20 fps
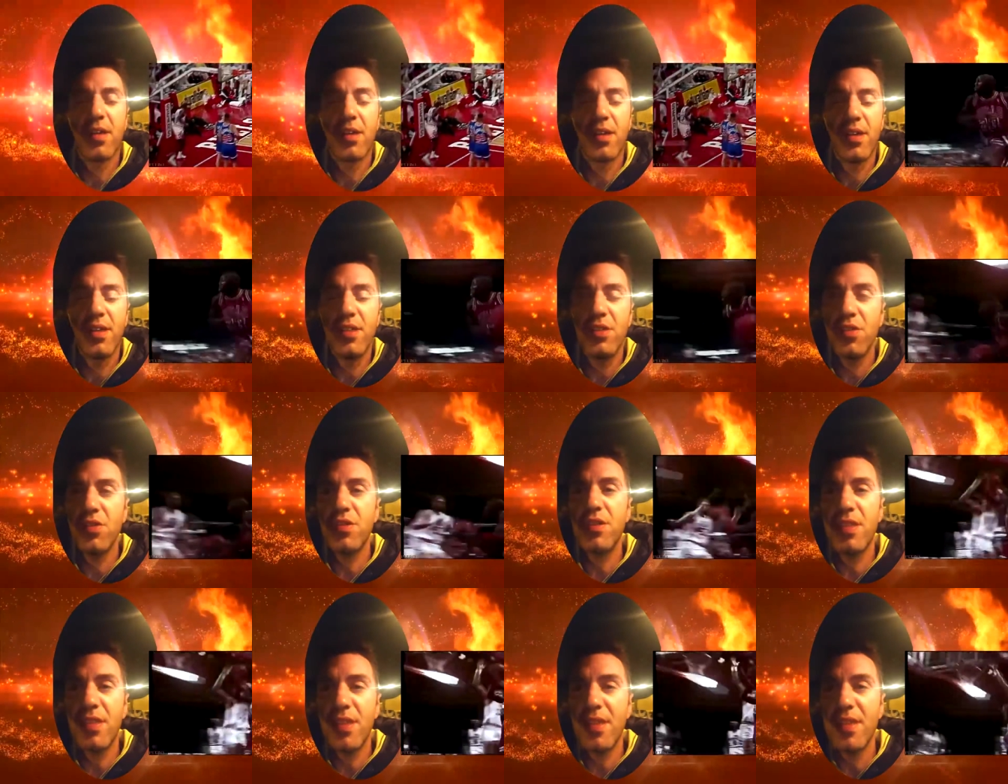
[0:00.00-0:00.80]
he's
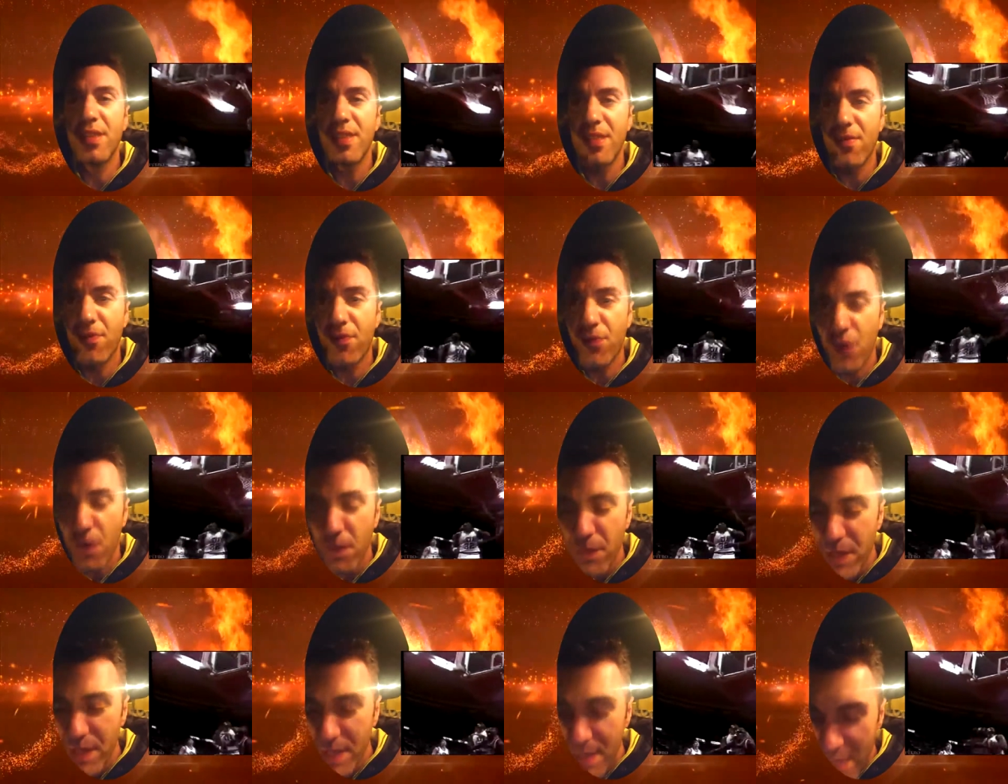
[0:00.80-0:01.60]
not in
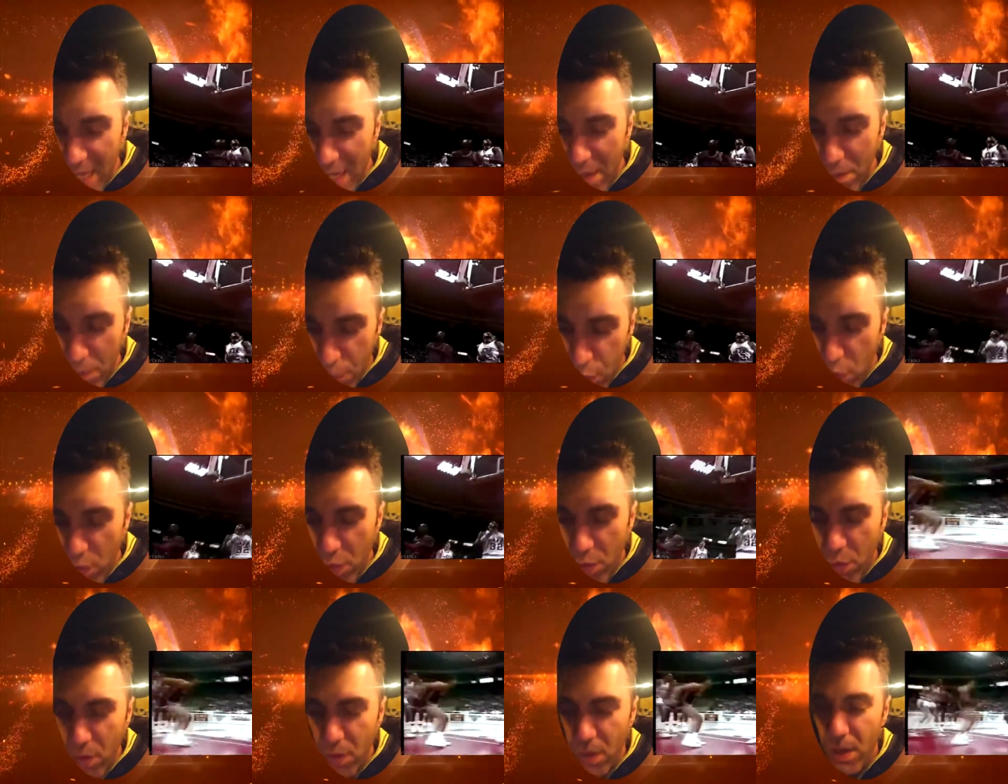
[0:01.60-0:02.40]
from the same
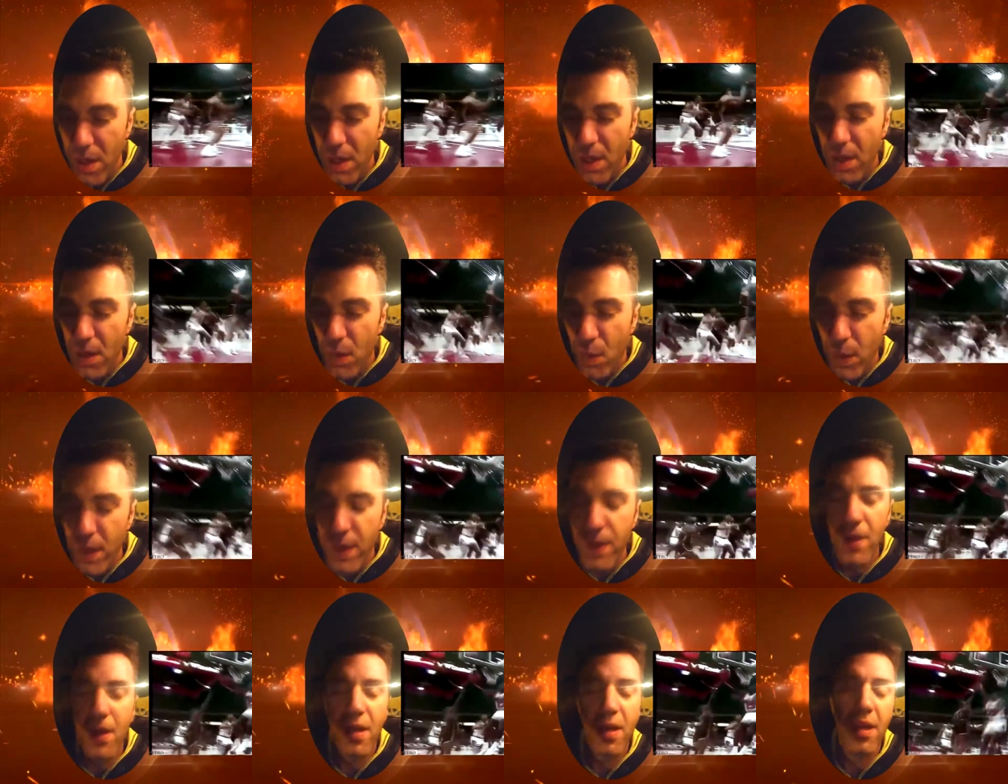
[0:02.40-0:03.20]
book
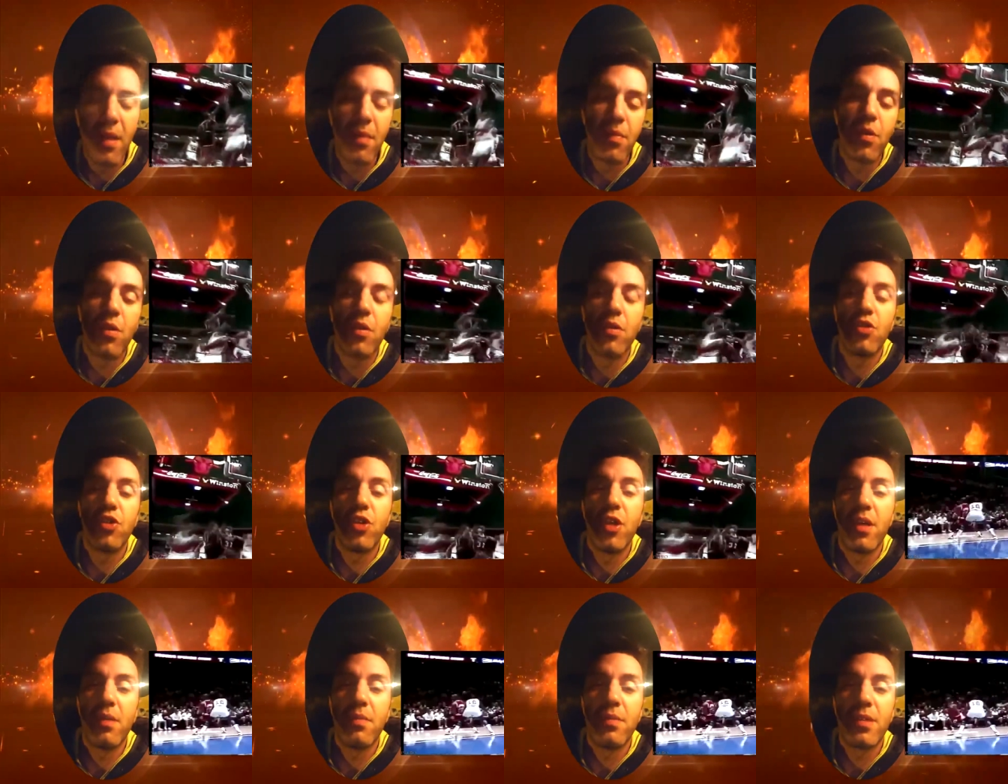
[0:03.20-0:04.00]
with uh, LeBron
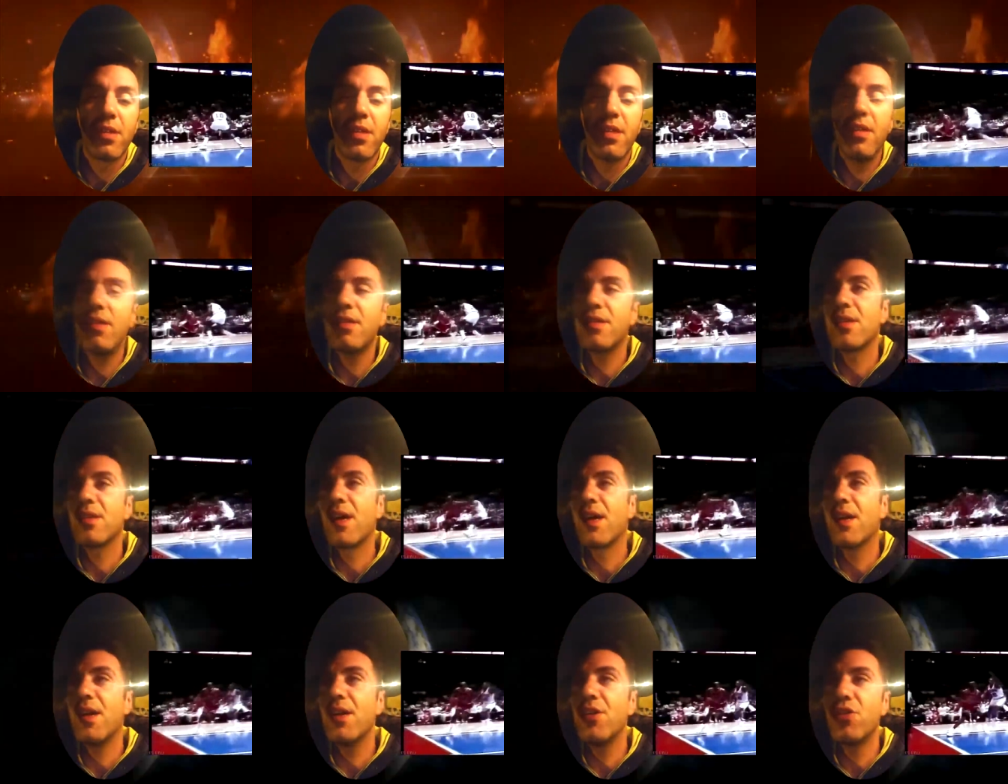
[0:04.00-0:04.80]
James. He's
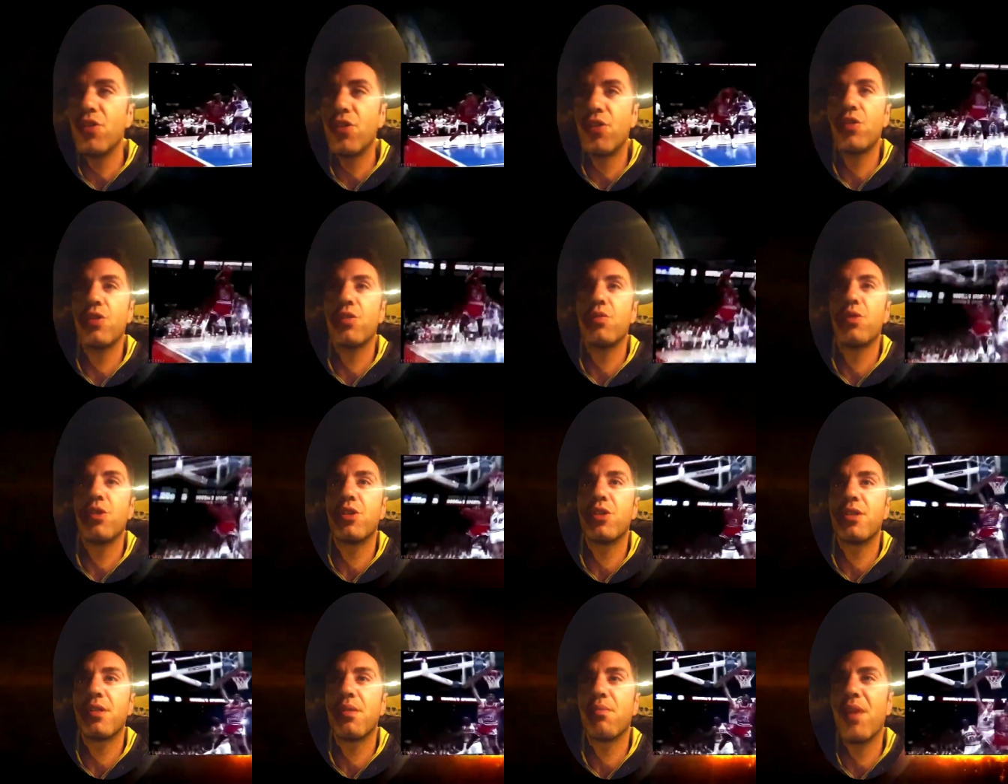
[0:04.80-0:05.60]
another
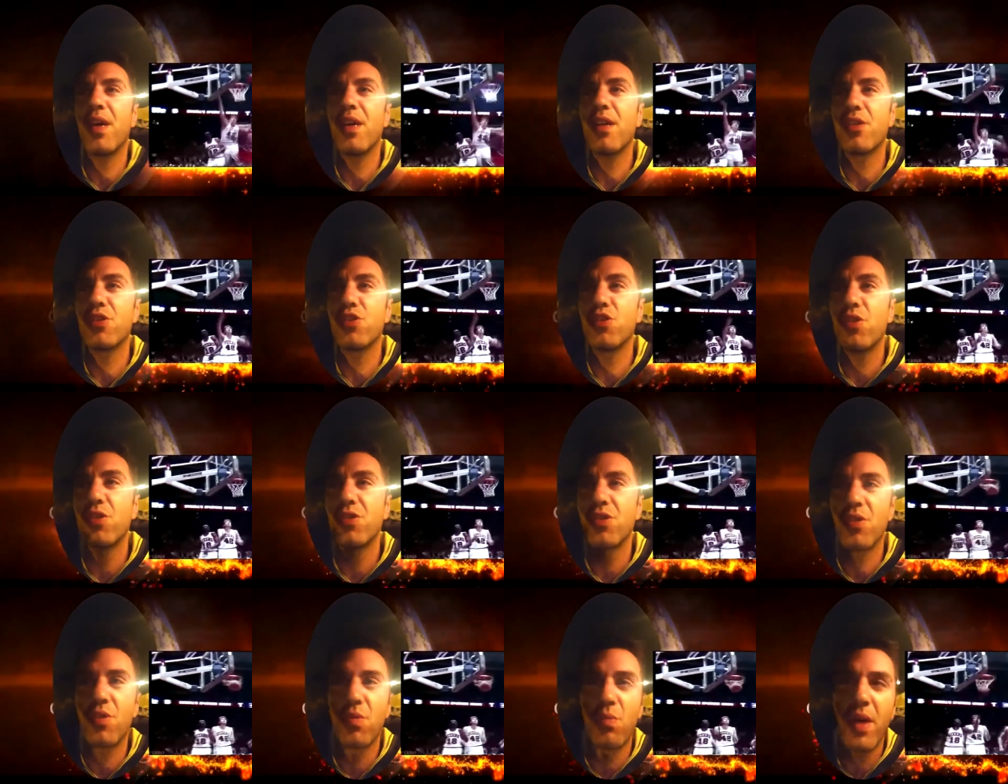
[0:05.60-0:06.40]
universe. Michael
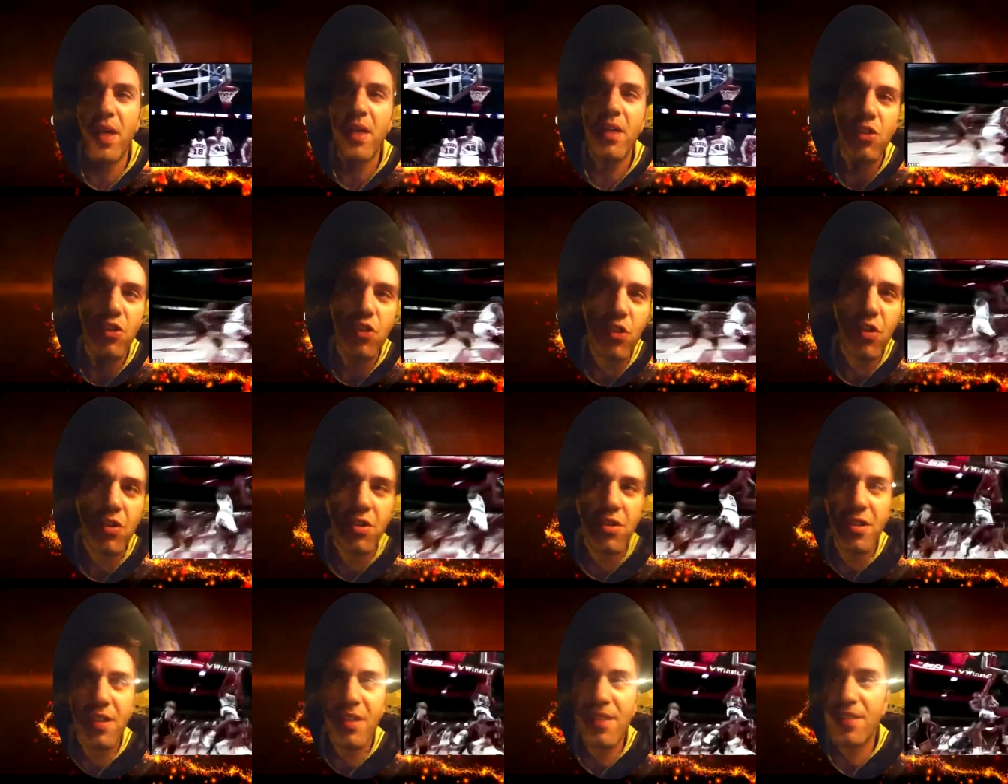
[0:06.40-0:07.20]
Jordan Michael
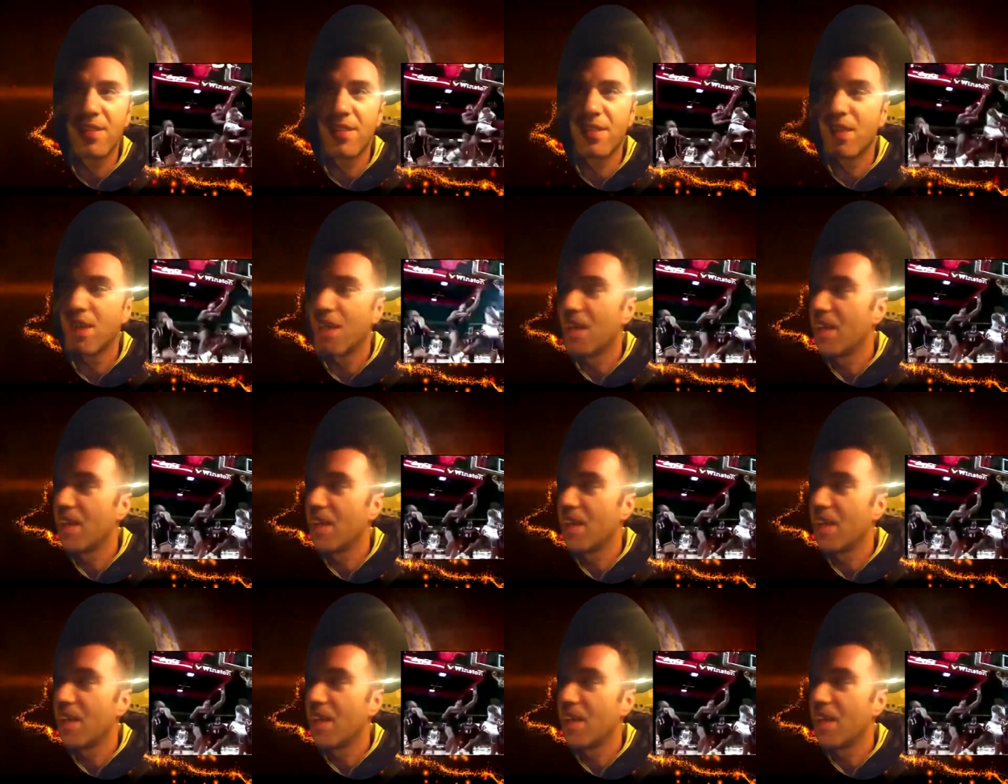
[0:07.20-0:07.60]
Jordan is